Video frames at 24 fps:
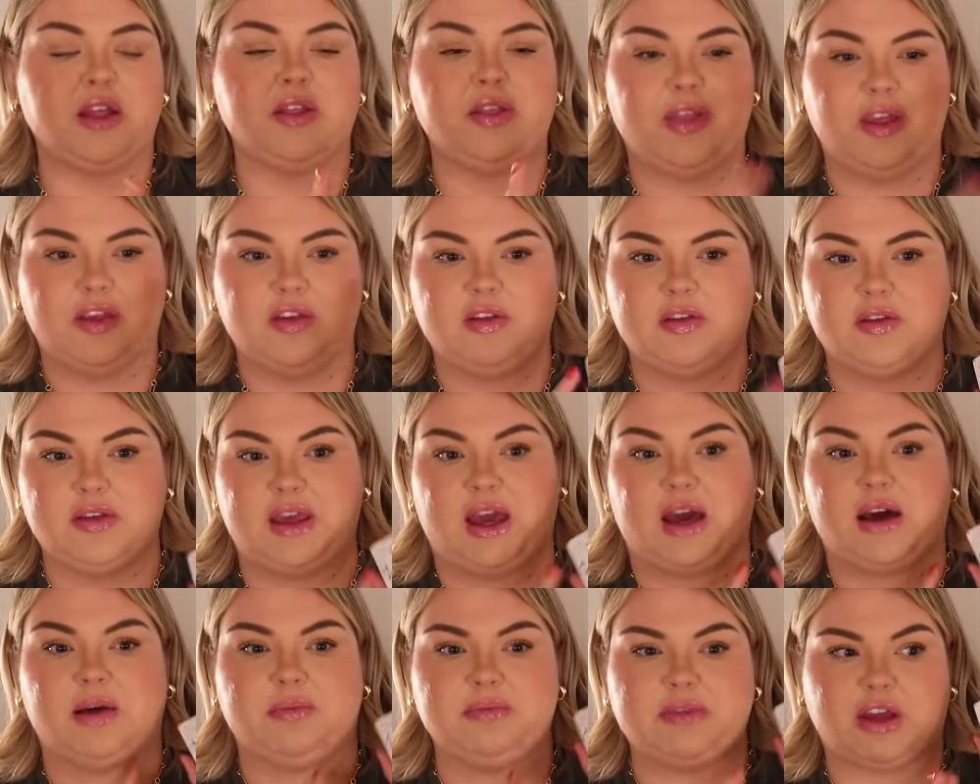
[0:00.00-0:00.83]
This,
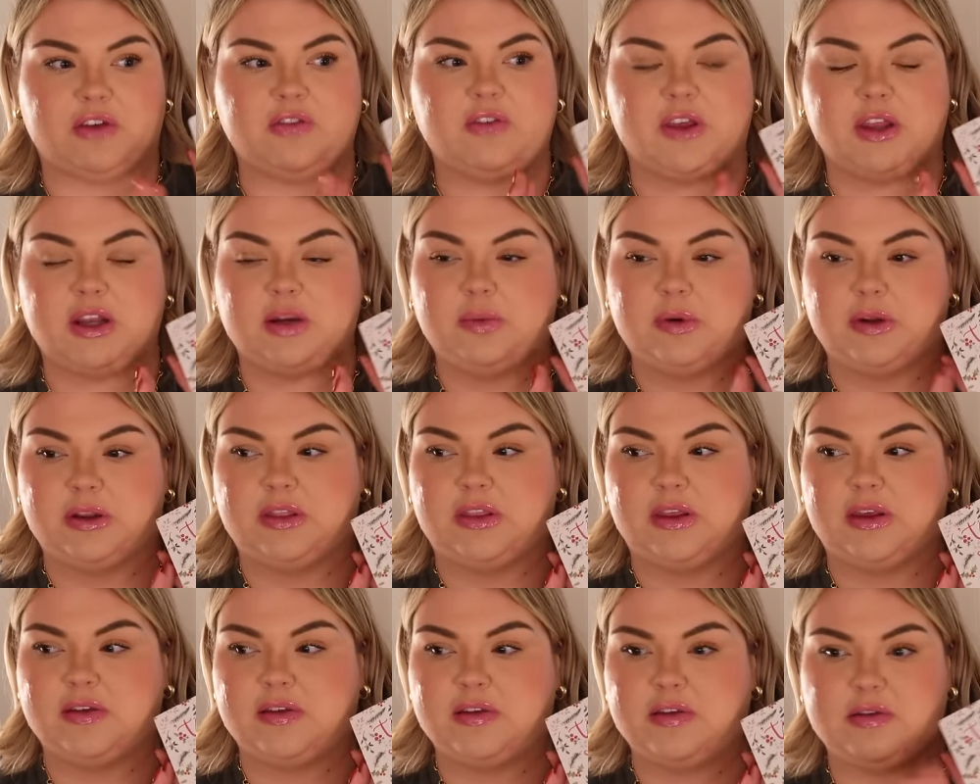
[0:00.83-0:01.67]
yeah, I'm definitely gonna put
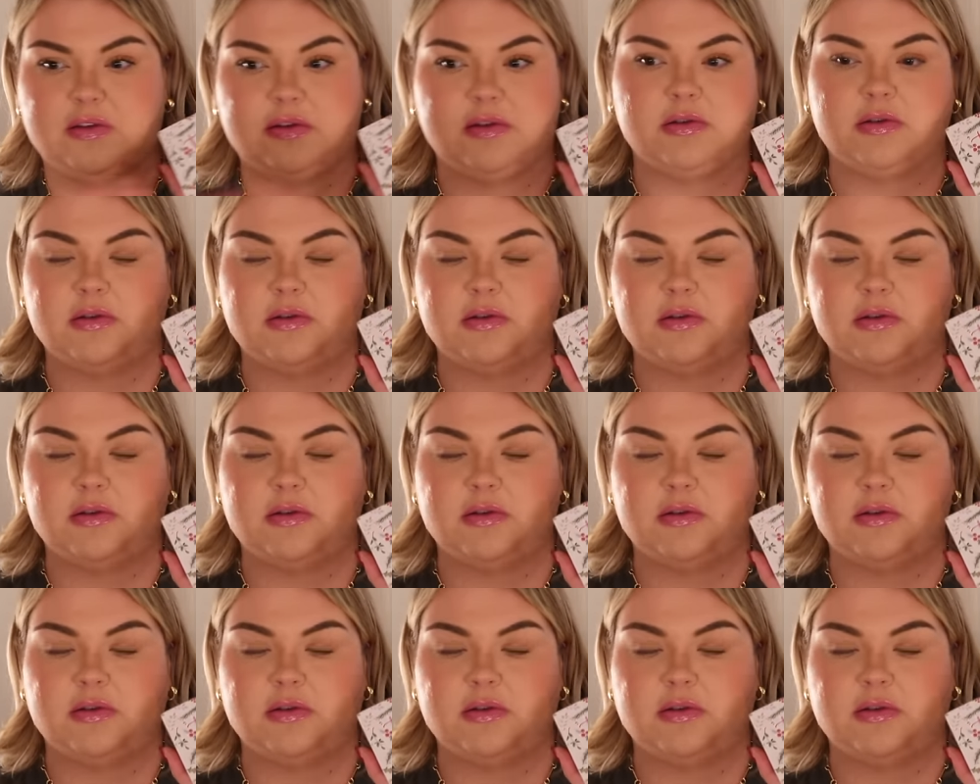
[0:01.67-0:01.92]
this